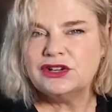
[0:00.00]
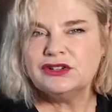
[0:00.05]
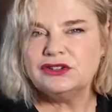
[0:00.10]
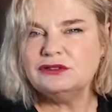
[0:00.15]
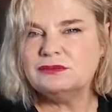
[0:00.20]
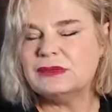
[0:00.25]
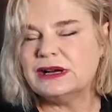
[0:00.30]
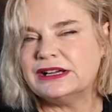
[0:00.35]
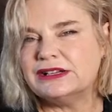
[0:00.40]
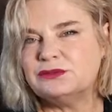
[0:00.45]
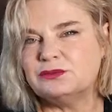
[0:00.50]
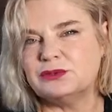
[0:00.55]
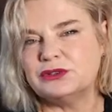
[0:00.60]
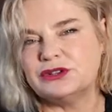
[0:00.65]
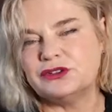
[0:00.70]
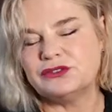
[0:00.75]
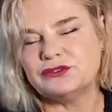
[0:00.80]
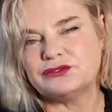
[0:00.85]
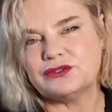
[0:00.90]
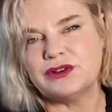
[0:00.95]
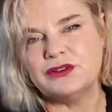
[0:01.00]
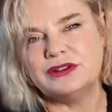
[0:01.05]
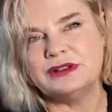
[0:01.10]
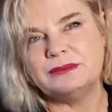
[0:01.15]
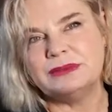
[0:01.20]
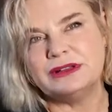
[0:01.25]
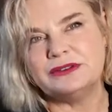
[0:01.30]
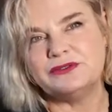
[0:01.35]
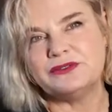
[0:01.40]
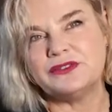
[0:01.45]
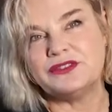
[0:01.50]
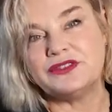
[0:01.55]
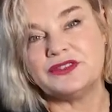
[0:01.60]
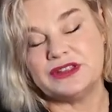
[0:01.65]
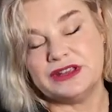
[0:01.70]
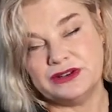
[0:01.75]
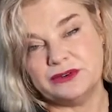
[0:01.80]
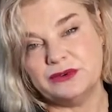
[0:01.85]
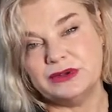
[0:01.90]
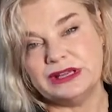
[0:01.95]
you might want to throw in a bit of
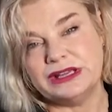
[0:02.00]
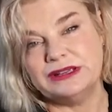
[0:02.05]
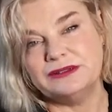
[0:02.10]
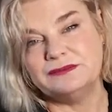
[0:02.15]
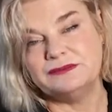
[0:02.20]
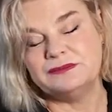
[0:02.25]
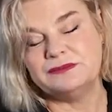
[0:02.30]
theory.